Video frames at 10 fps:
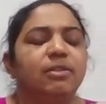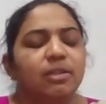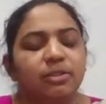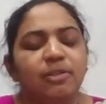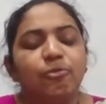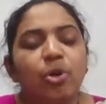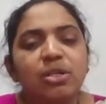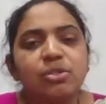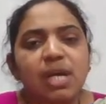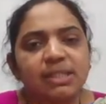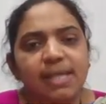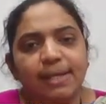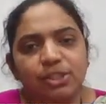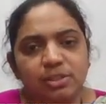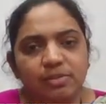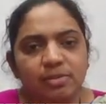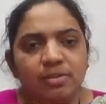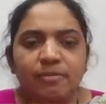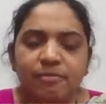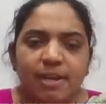the whole transaction,
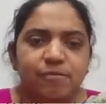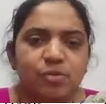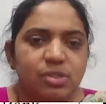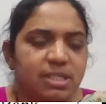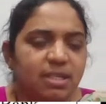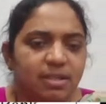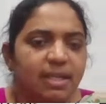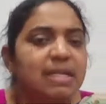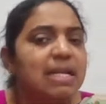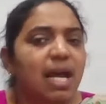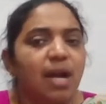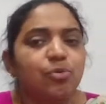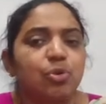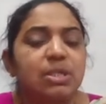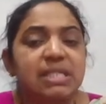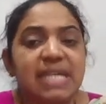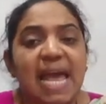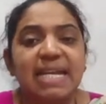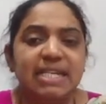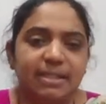we have to see then how to
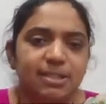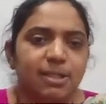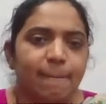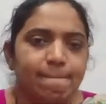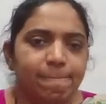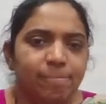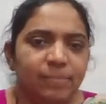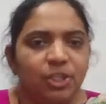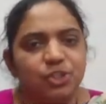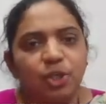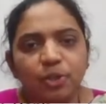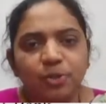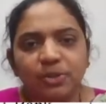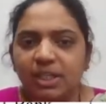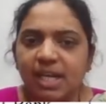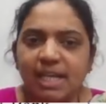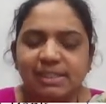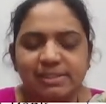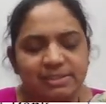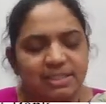tally it. Yes or no? The
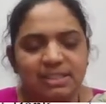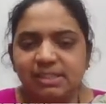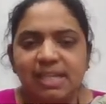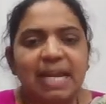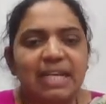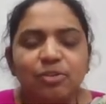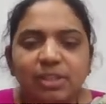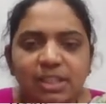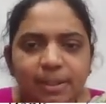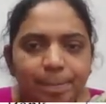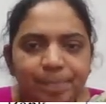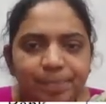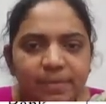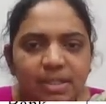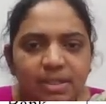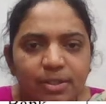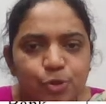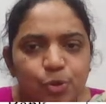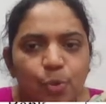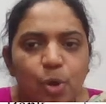last is tally only.
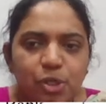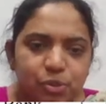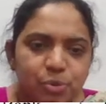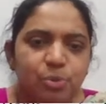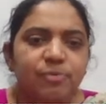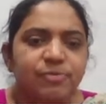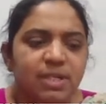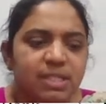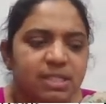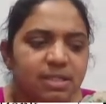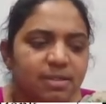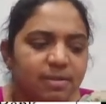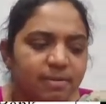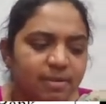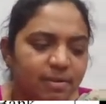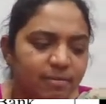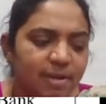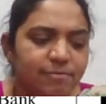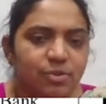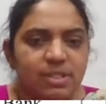So what to do first? We
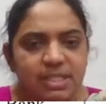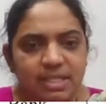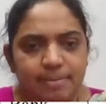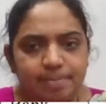have to see.